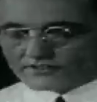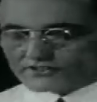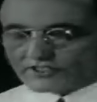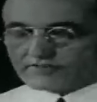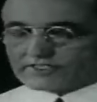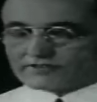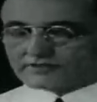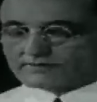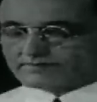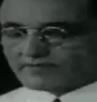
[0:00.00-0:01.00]
cervix
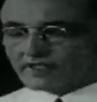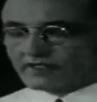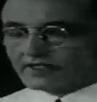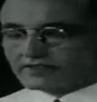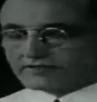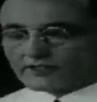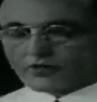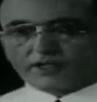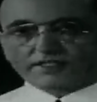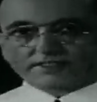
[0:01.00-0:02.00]
and
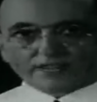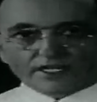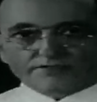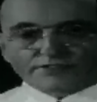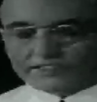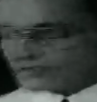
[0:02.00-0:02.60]
require a dark field